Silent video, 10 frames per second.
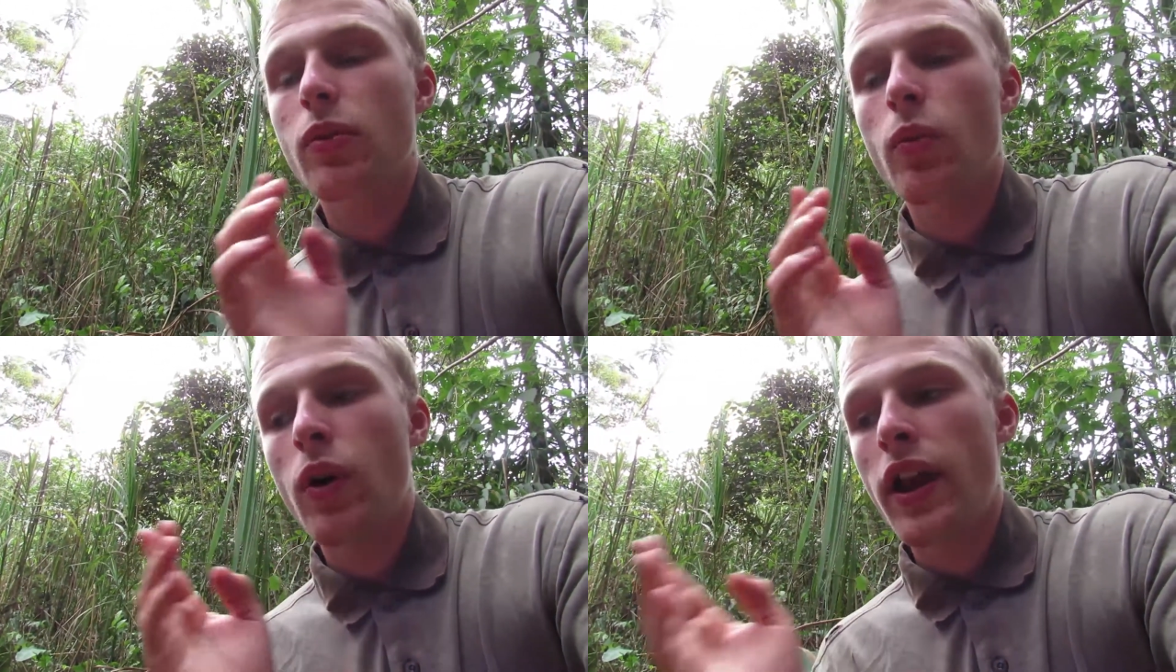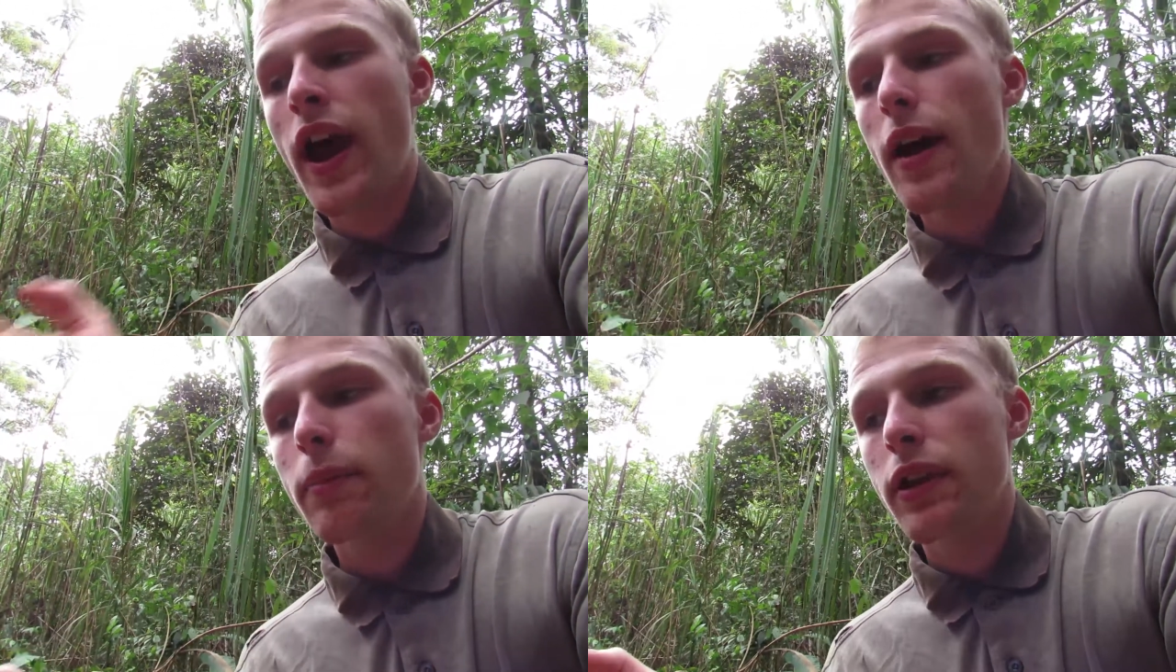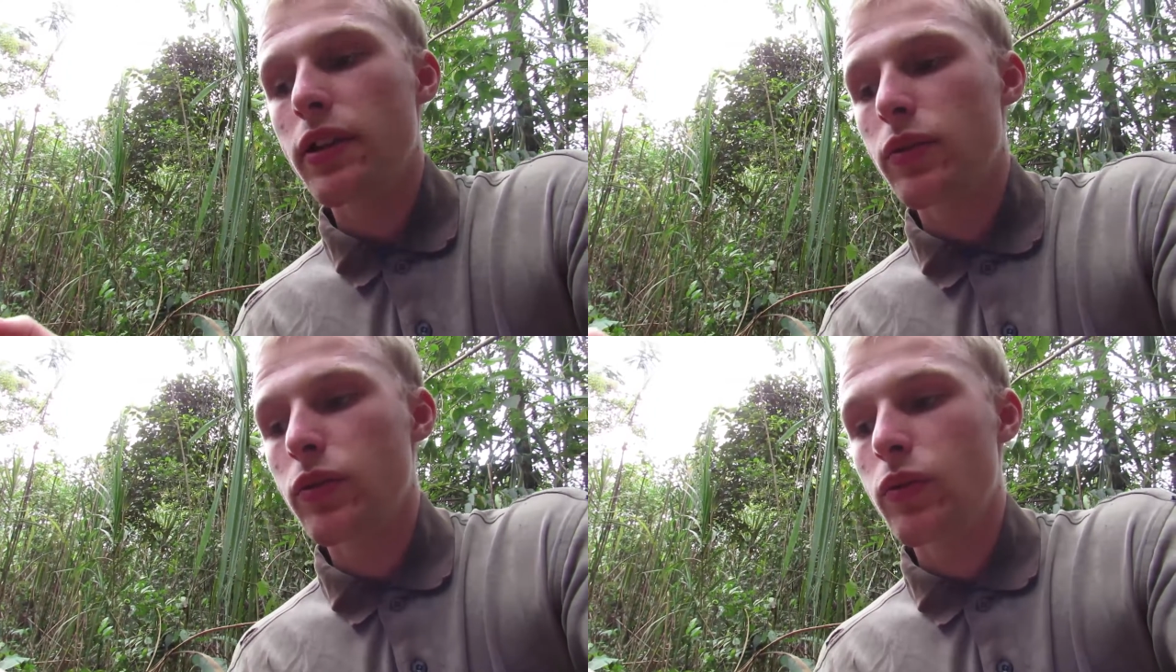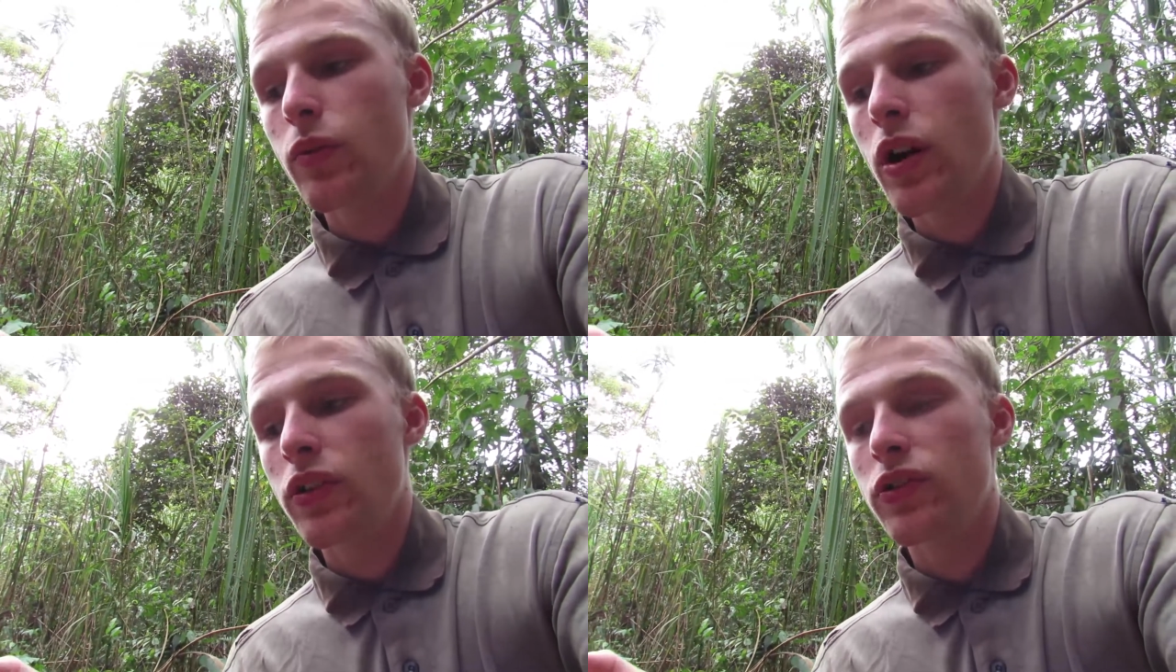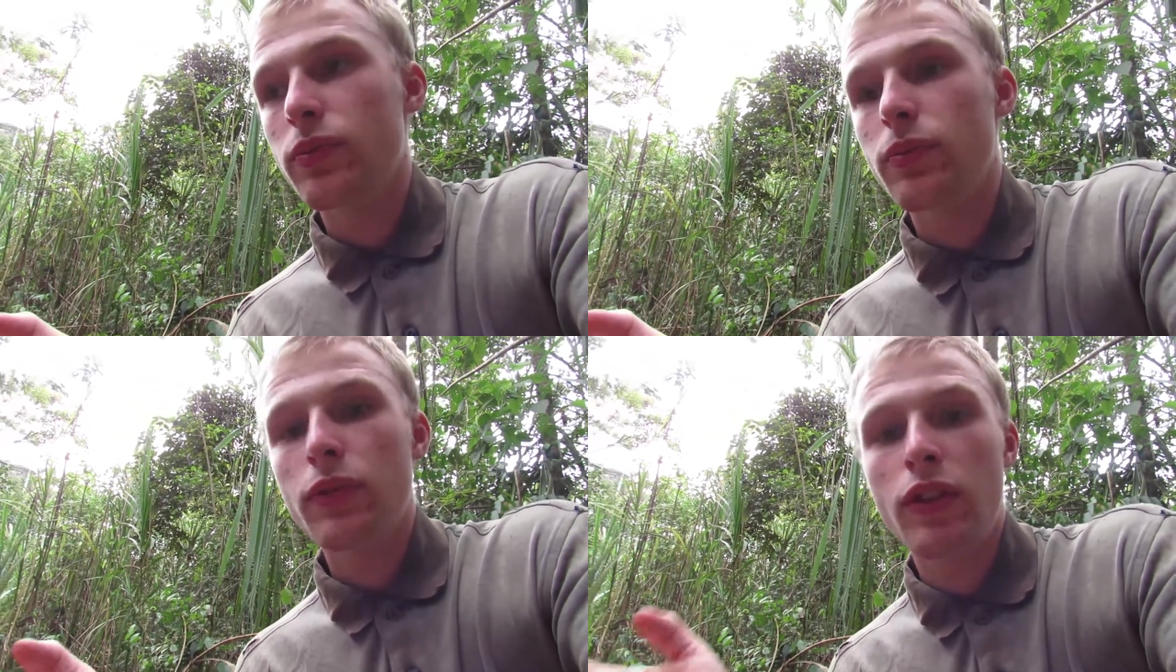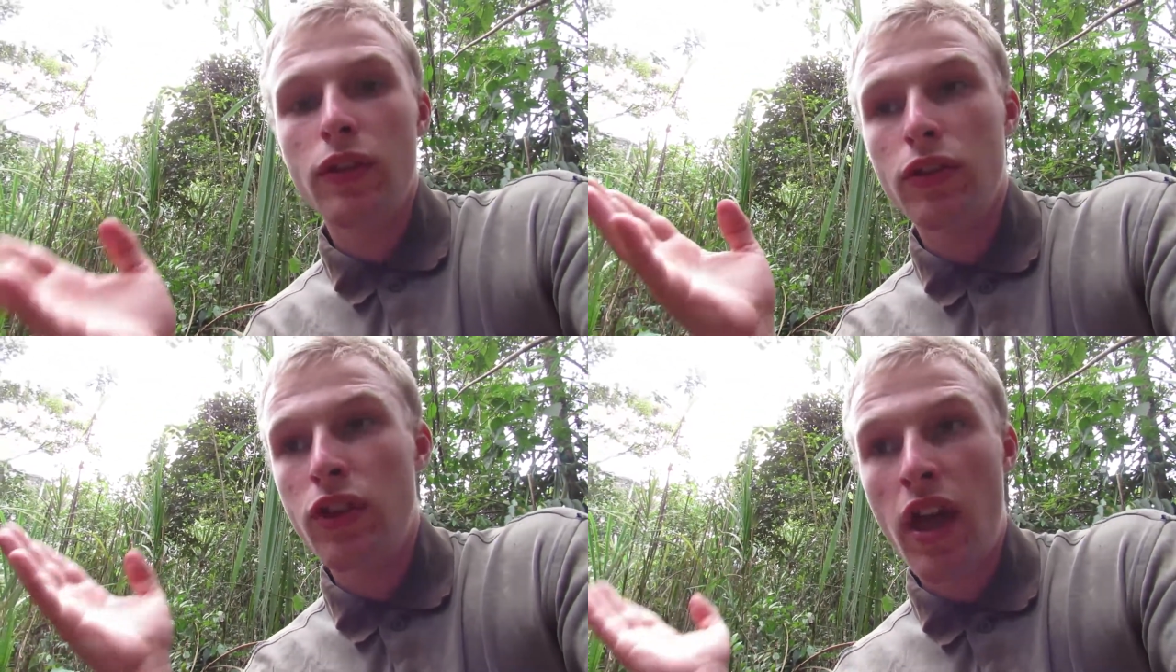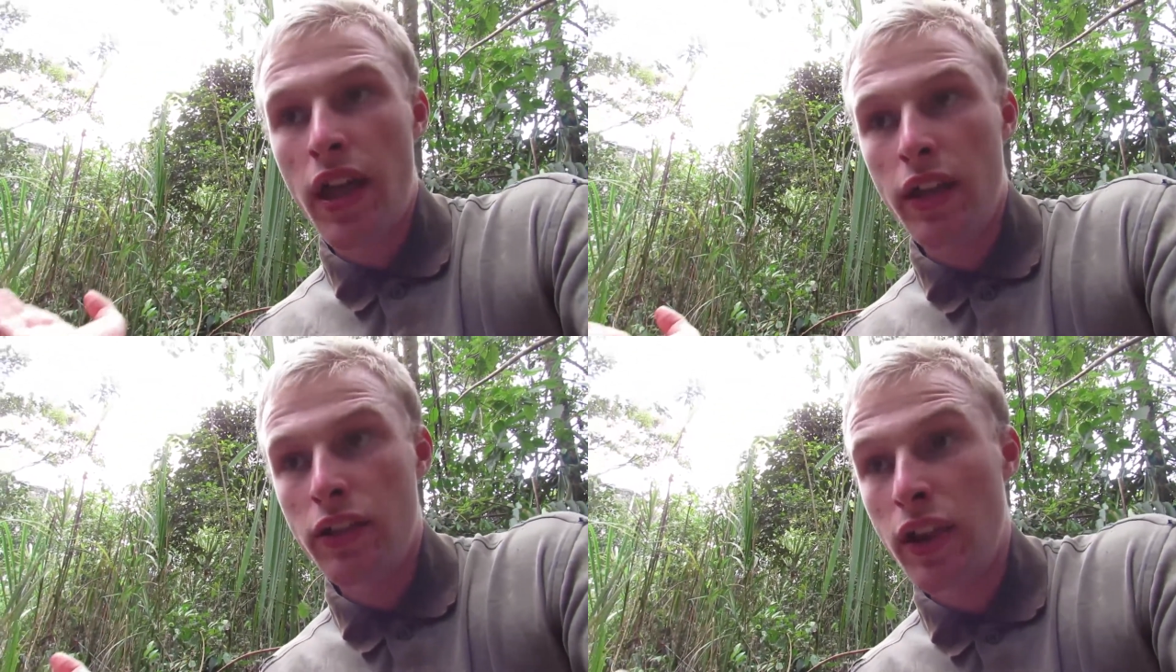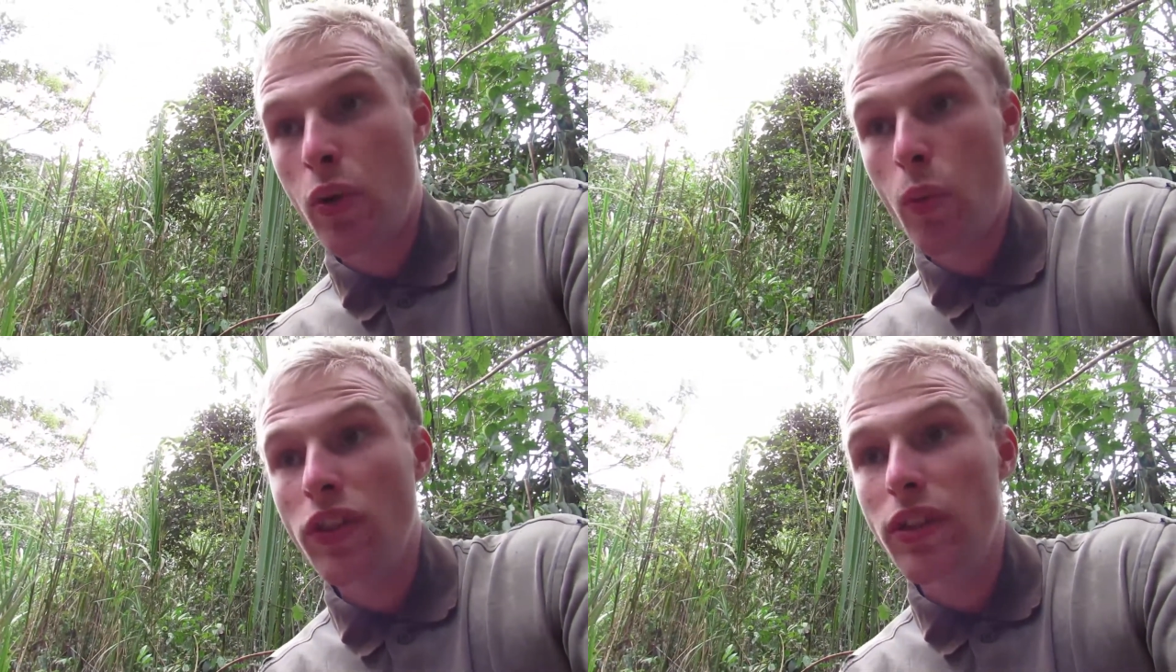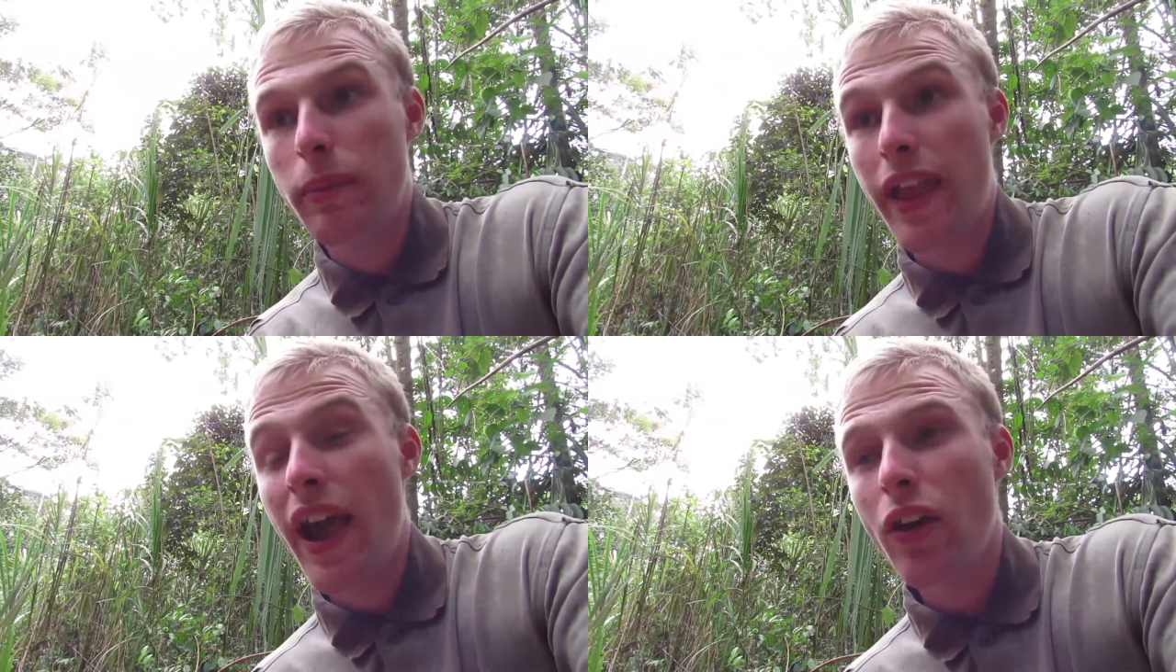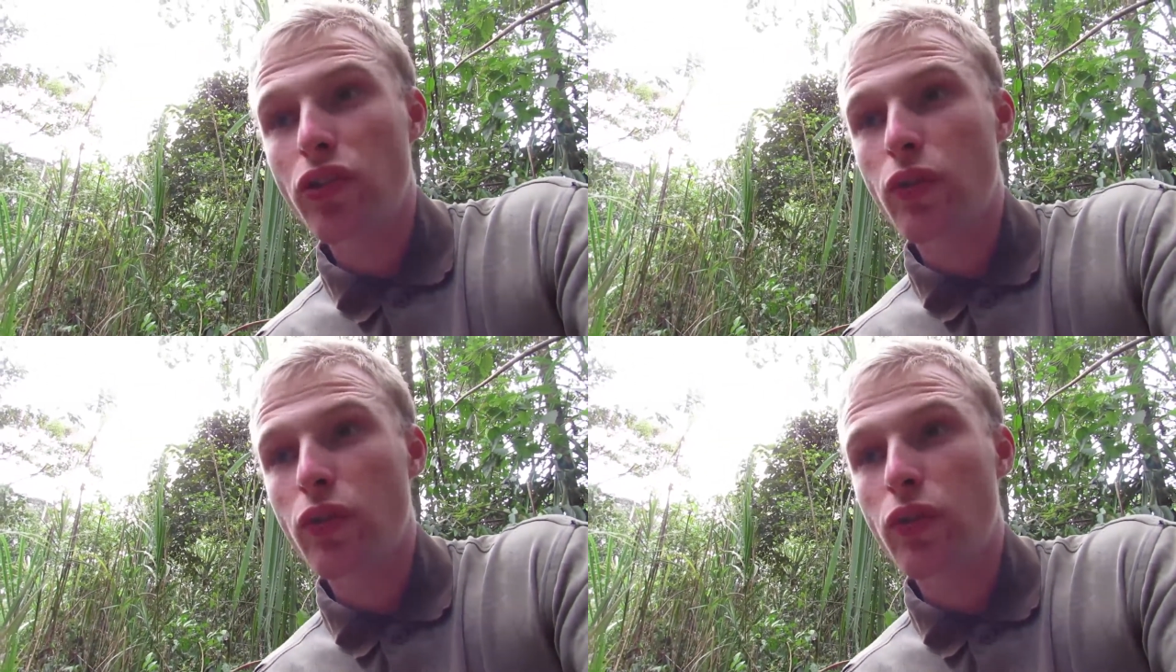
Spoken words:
what happened was they don't want them in the house,